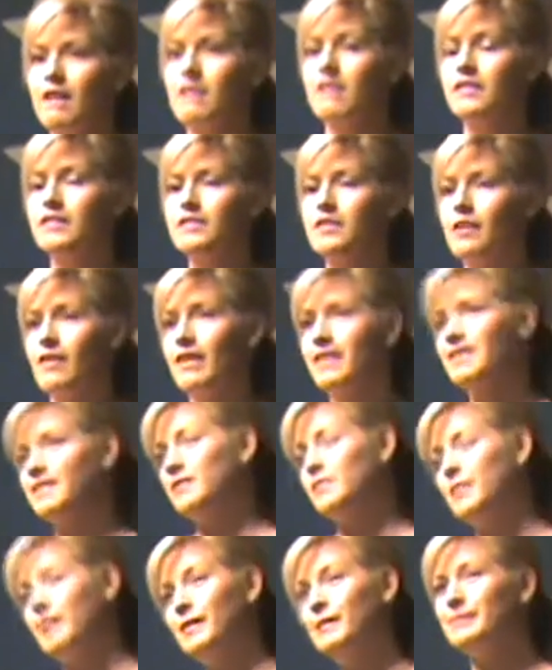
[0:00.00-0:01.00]
So I
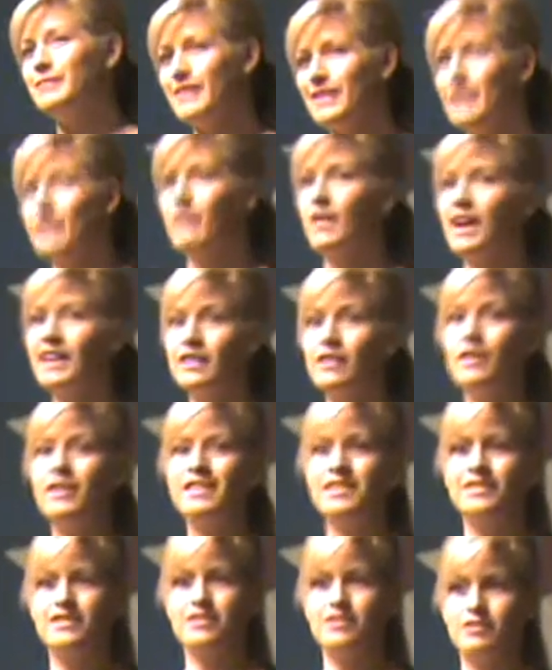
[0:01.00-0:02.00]
said, well, I know I
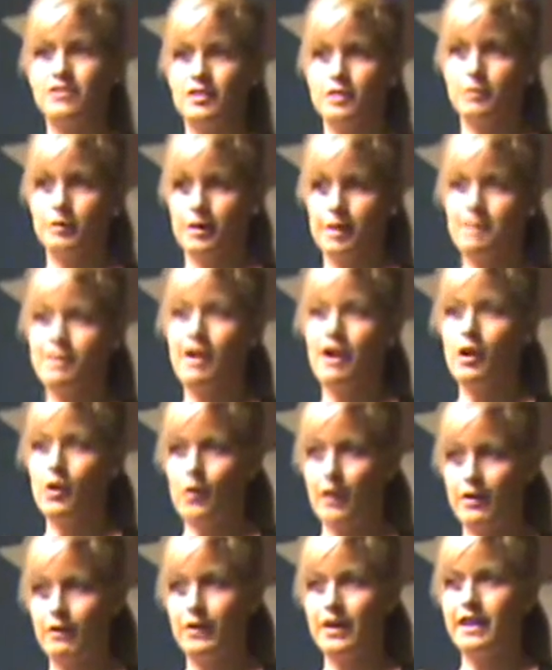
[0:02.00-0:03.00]
need to do this, but I'm not
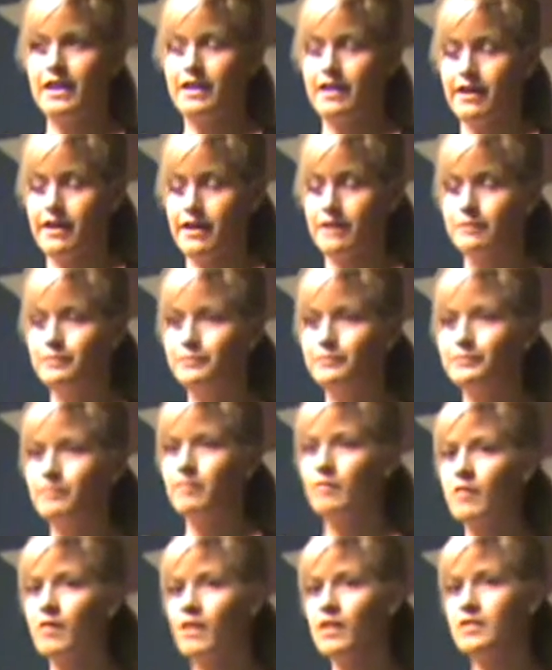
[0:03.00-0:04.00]
quite ready yet.
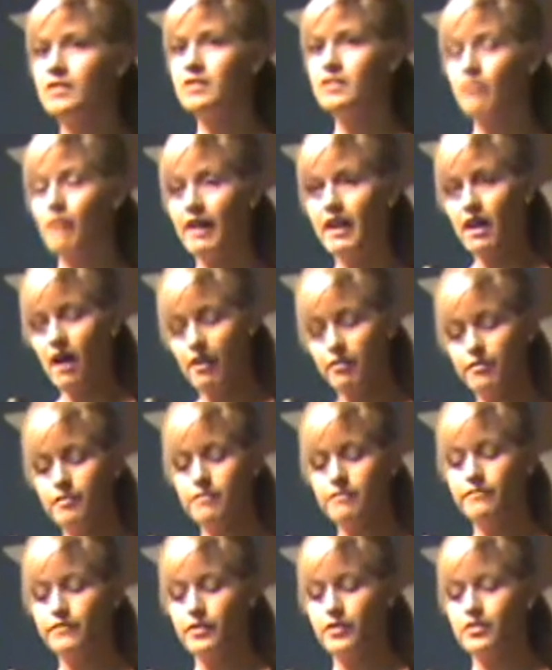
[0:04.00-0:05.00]
So I got through the
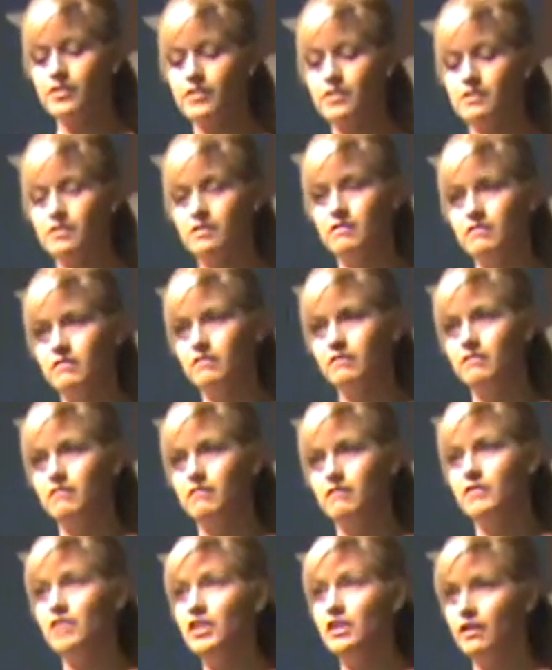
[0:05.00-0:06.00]
first
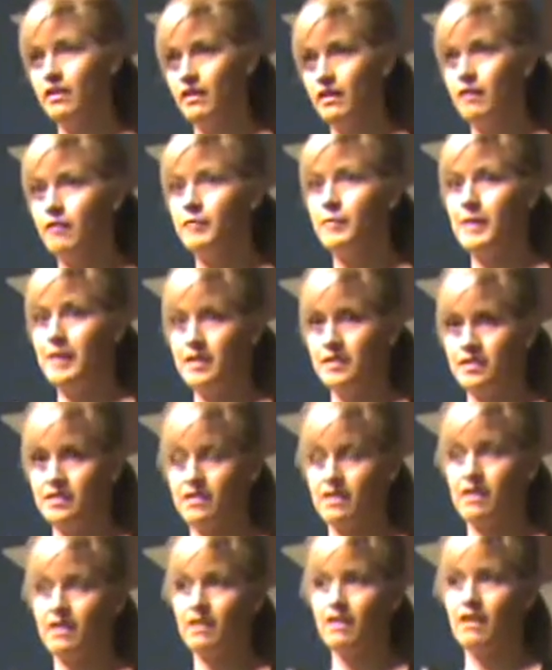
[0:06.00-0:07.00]
year of being
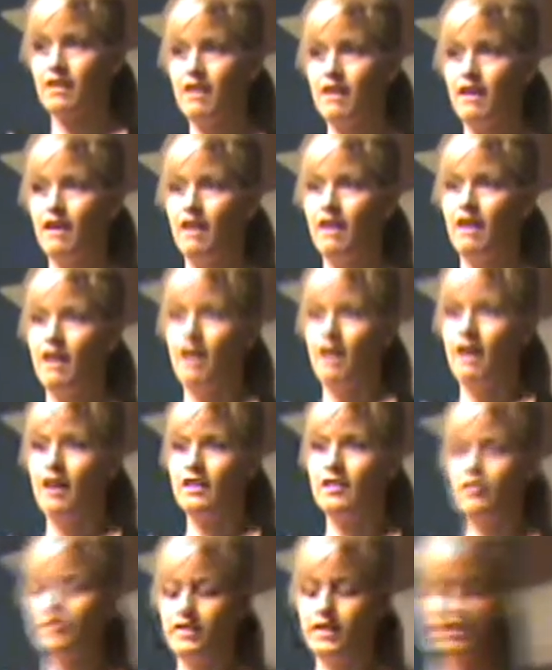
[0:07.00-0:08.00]
sick,
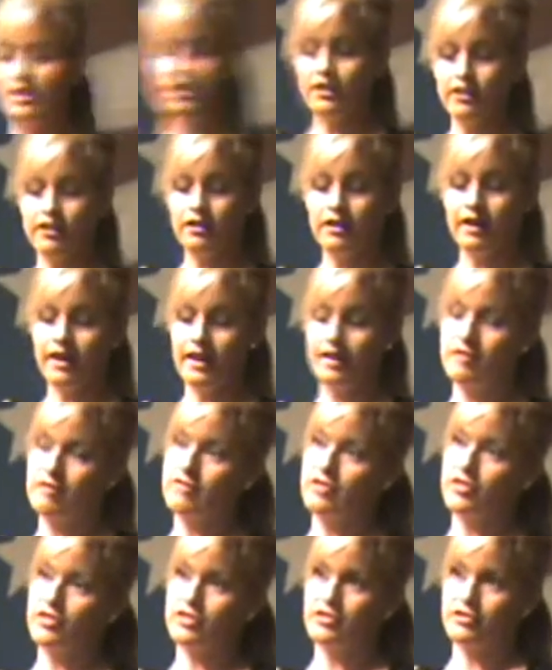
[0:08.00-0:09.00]
and on the year
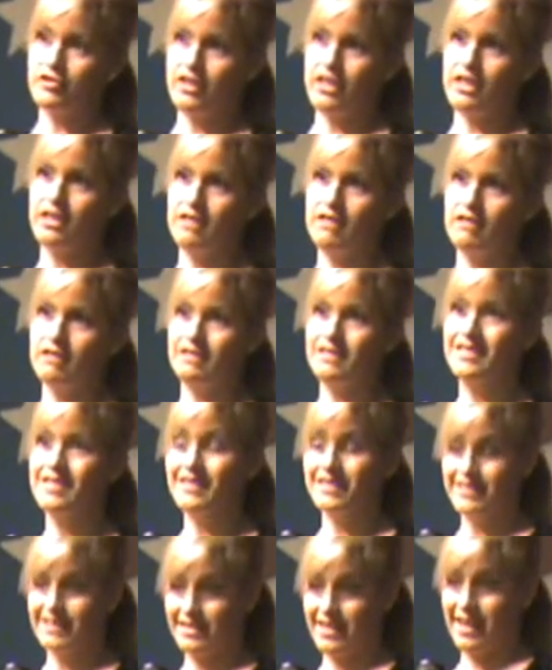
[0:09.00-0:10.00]
anniversary to
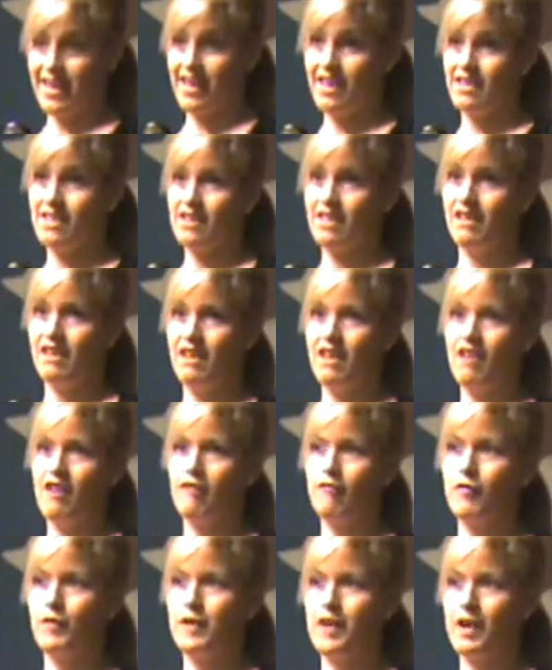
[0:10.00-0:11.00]
the day
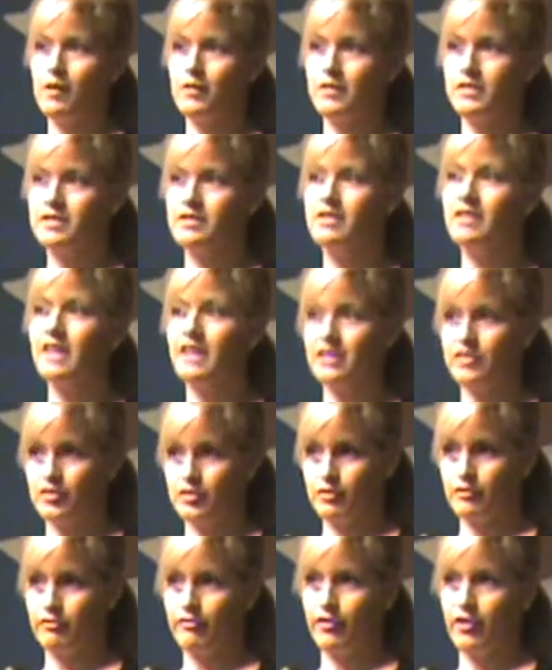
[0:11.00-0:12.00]
of when I was
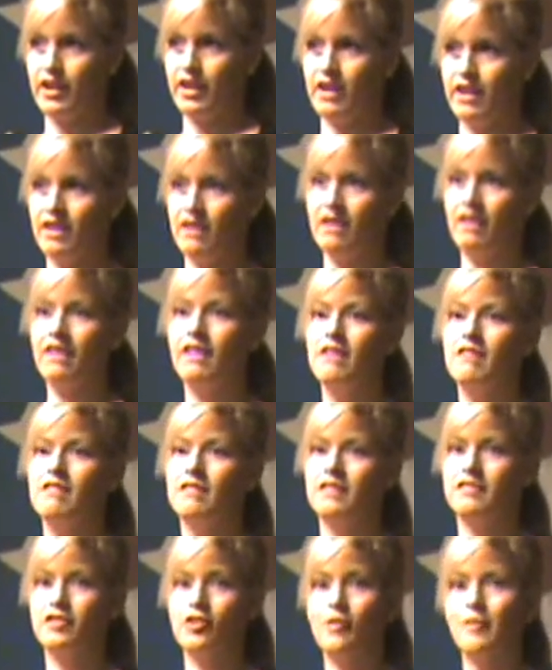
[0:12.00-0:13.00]
cancer-free,
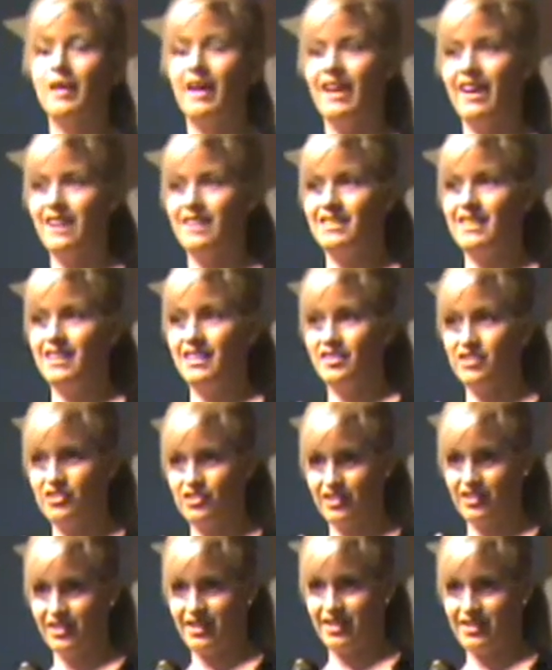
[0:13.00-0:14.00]
they told me I had
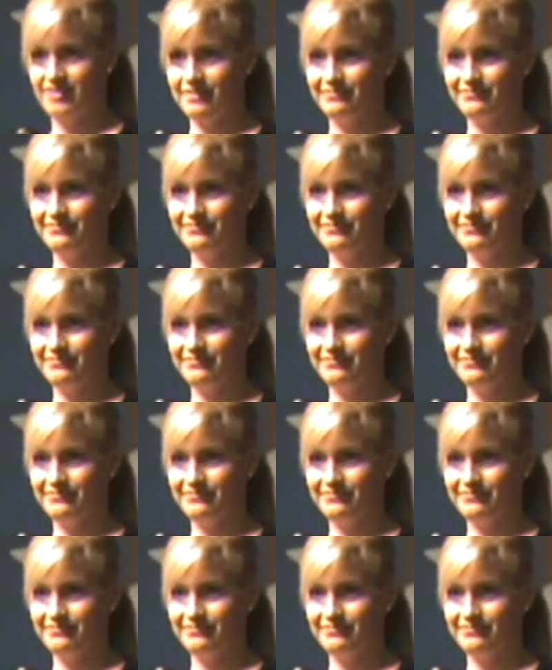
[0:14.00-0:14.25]
cancer again.